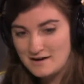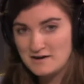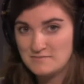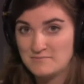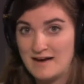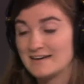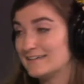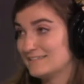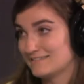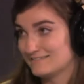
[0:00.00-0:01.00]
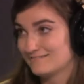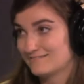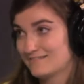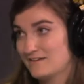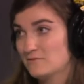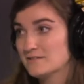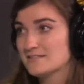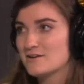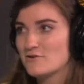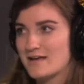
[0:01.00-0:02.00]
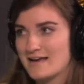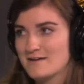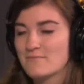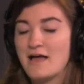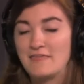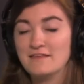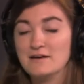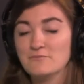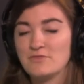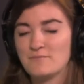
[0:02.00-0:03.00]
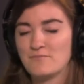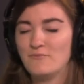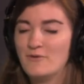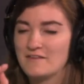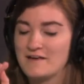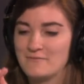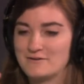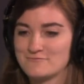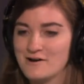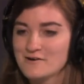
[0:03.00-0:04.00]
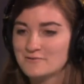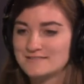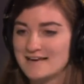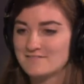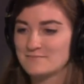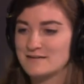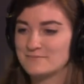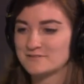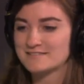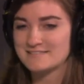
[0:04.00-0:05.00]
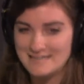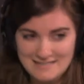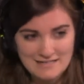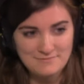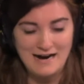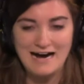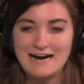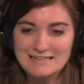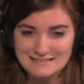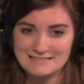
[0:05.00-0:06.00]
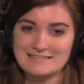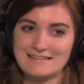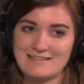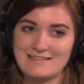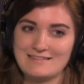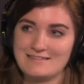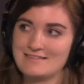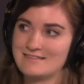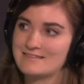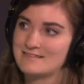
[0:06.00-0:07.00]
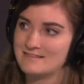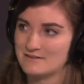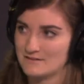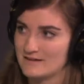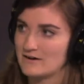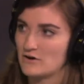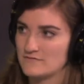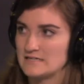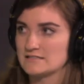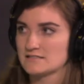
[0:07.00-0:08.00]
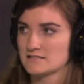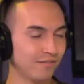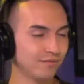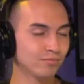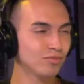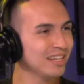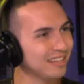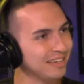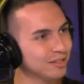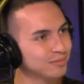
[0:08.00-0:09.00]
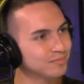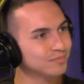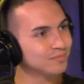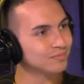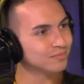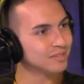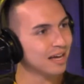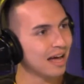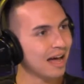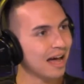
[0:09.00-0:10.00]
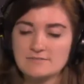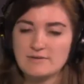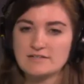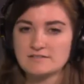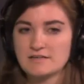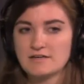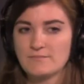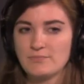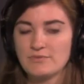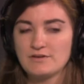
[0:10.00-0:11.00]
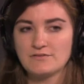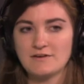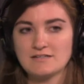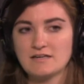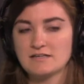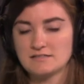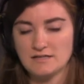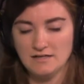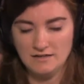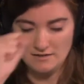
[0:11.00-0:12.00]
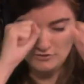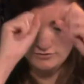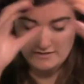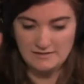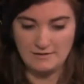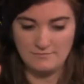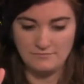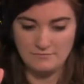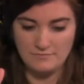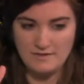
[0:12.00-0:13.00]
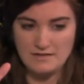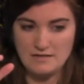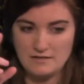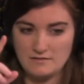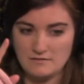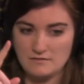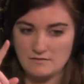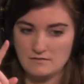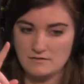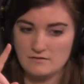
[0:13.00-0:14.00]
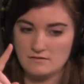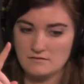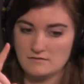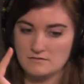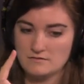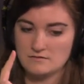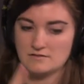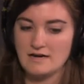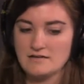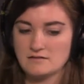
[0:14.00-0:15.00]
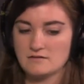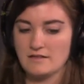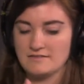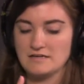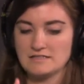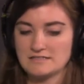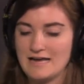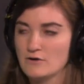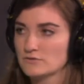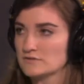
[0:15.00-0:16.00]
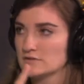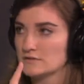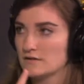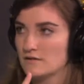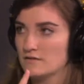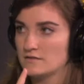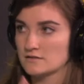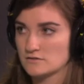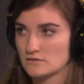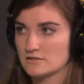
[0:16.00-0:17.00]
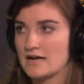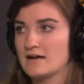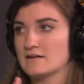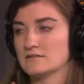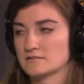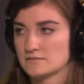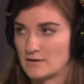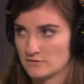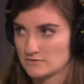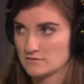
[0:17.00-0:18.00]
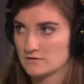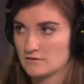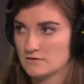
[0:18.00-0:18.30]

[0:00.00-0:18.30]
a bad idea. It was an okay. It the where they went wrong was having people standing behind the like RVs. The R- really? Yeah, I think because, in fact, as uh, uh, Troy said, they need sight or like they need sounds, things to look at, and smells. Right.